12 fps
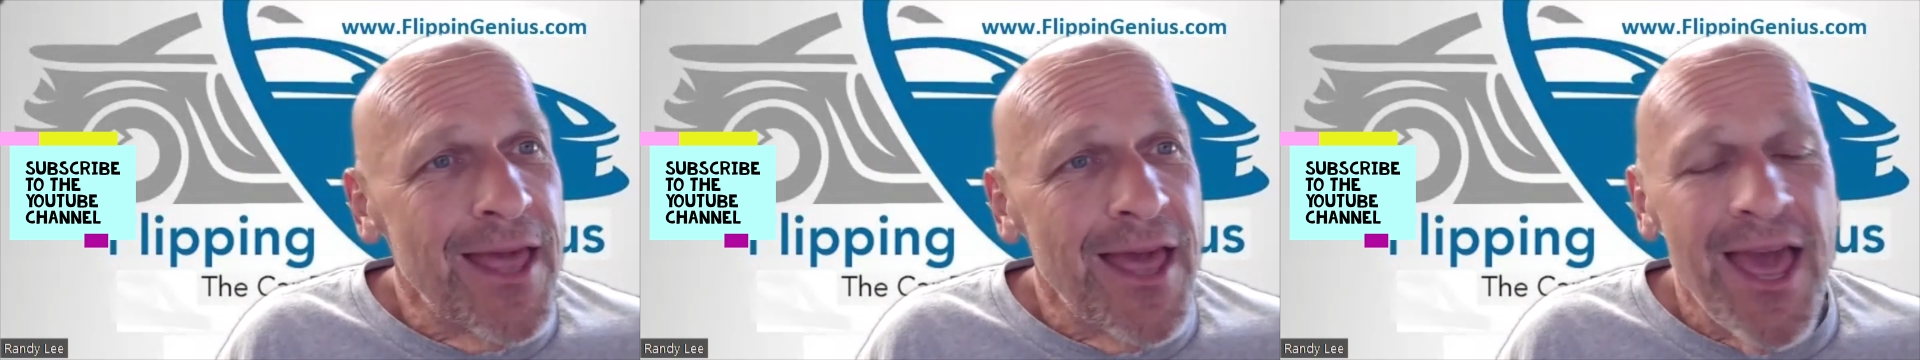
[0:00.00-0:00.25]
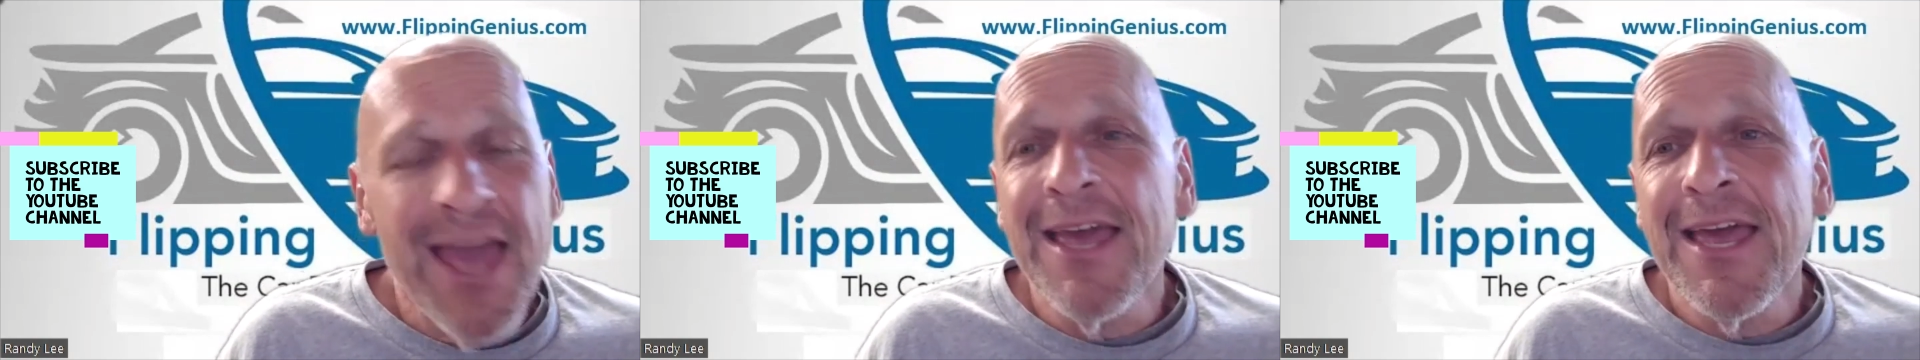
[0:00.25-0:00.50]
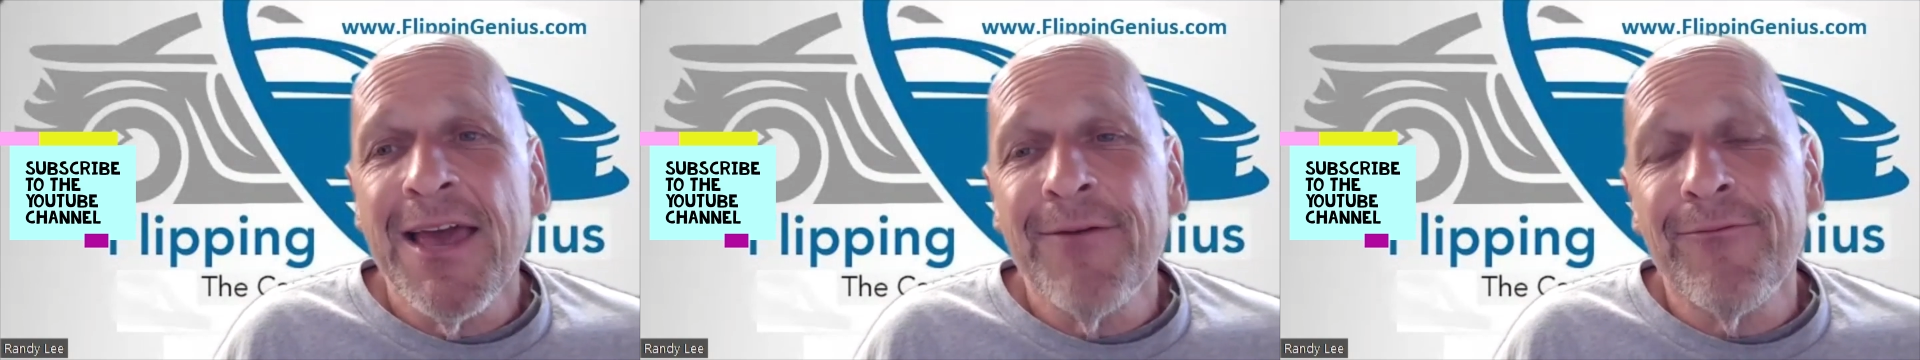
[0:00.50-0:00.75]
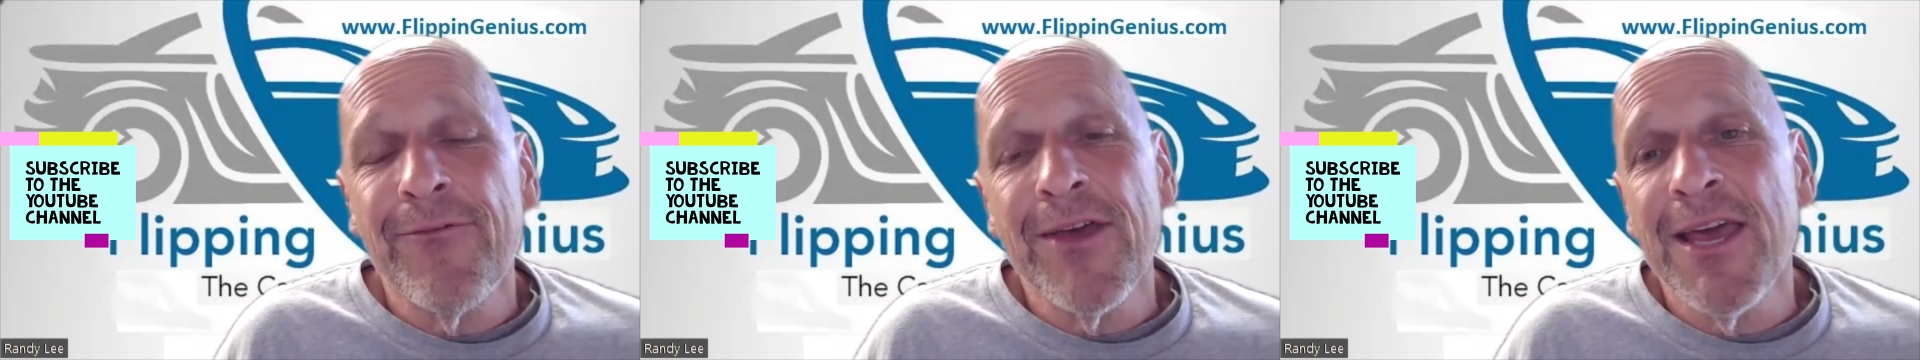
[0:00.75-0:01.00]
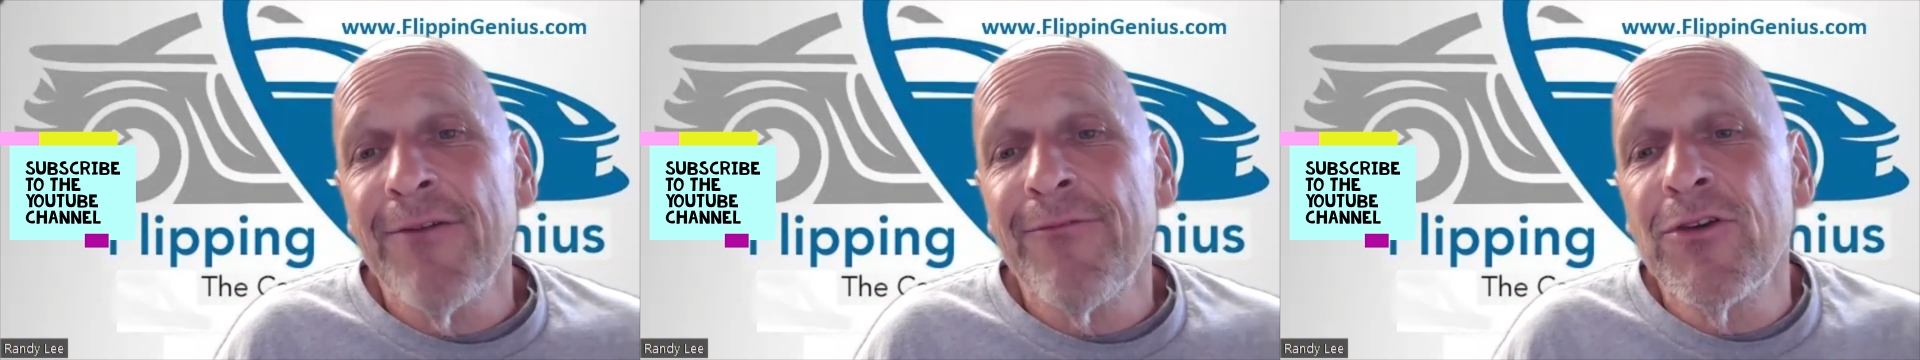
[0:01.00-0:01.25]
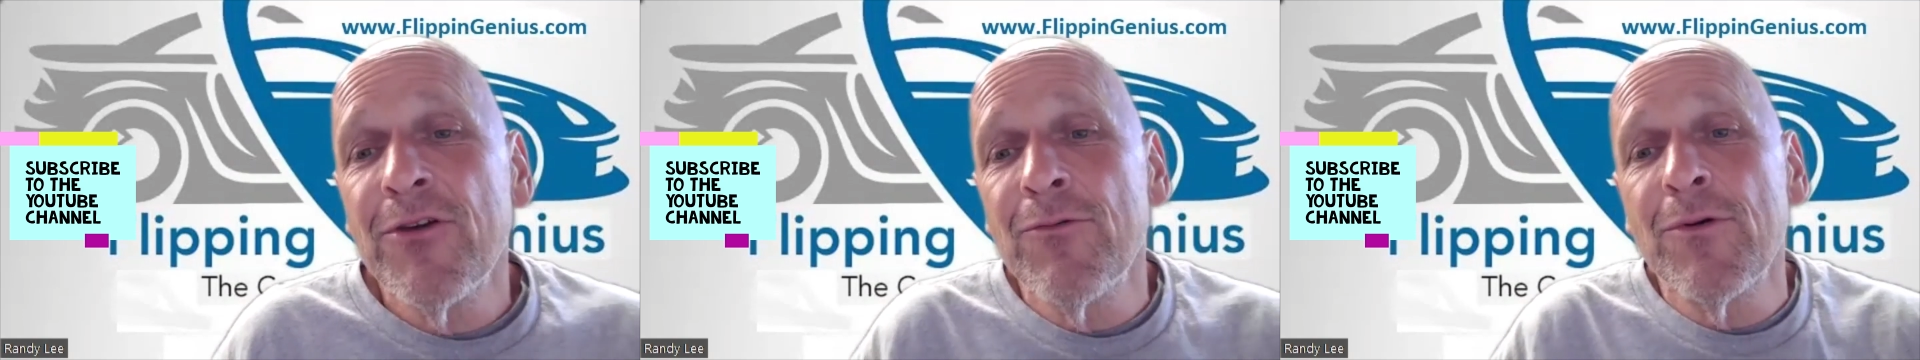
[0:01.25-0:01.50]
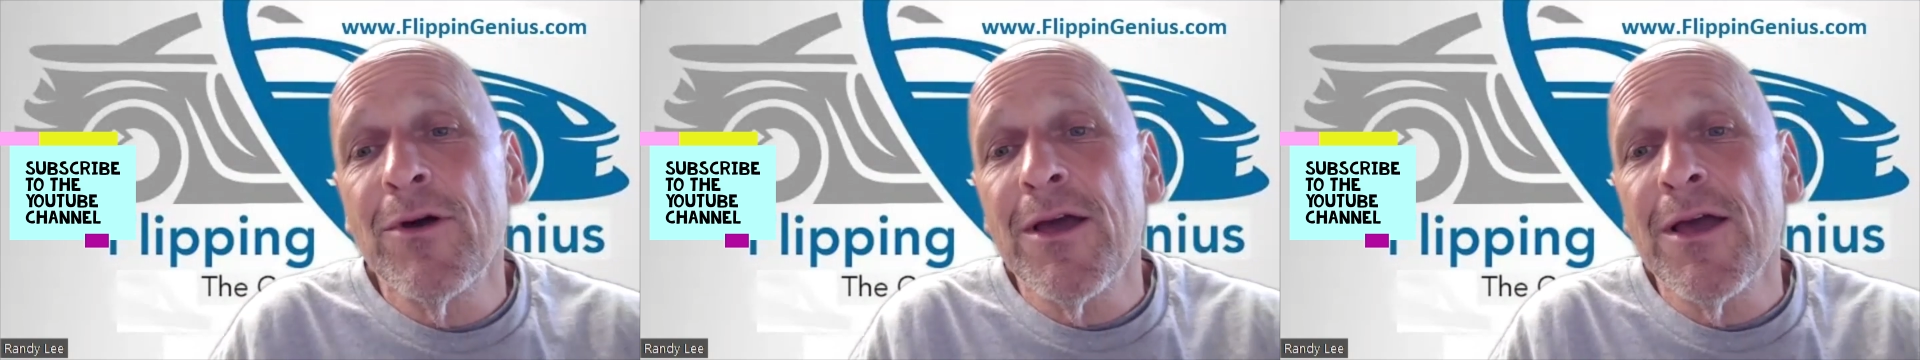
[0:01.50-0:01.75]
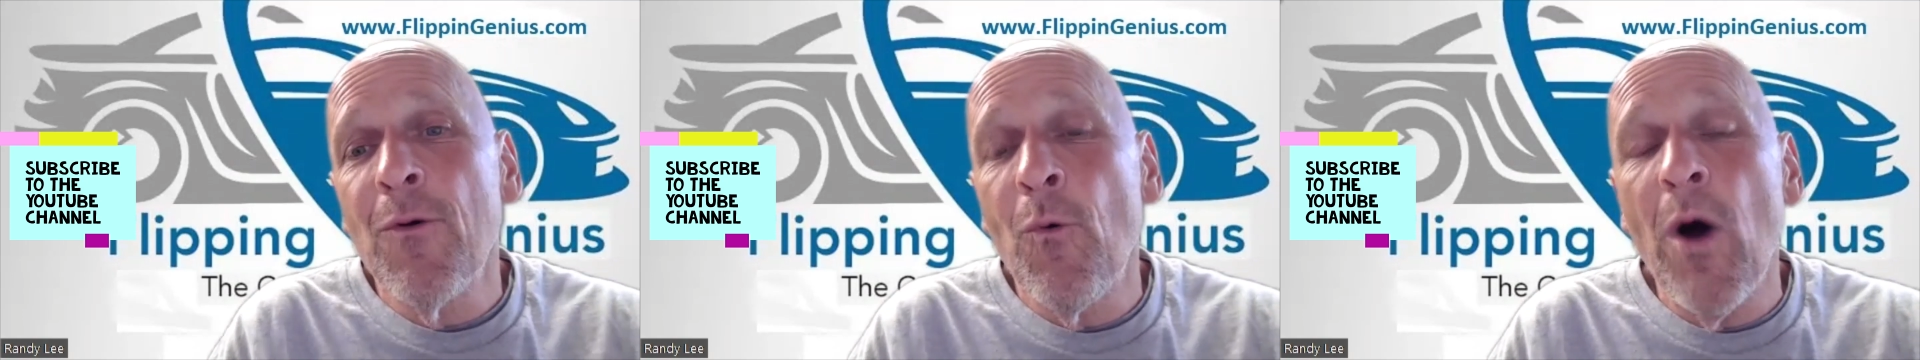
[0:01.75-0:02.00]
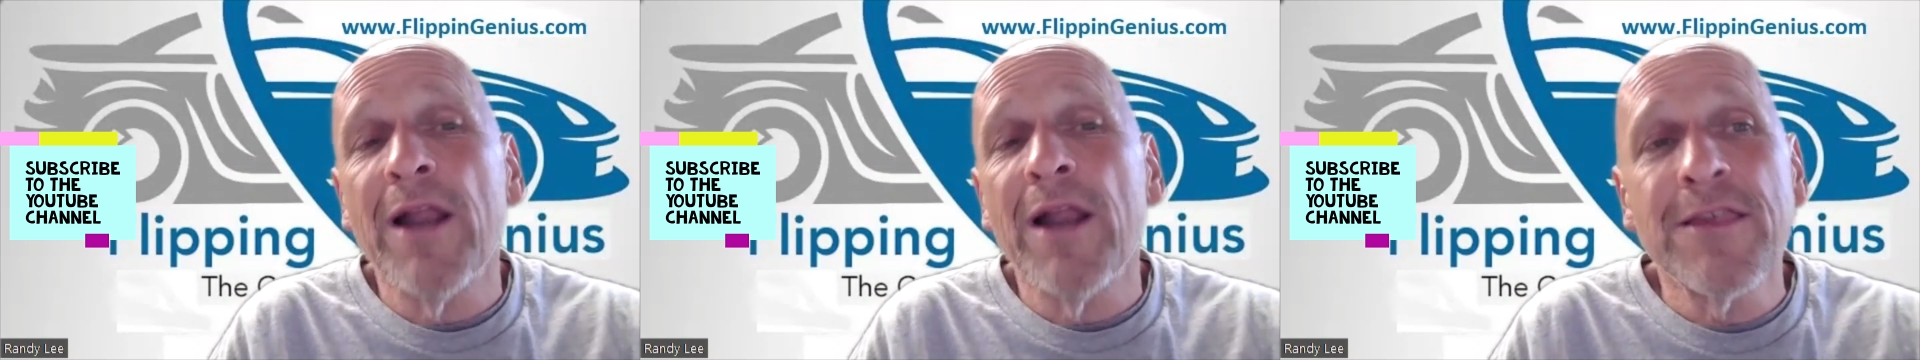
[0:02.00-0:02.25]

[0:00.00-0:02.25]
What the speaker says: Hey, if you want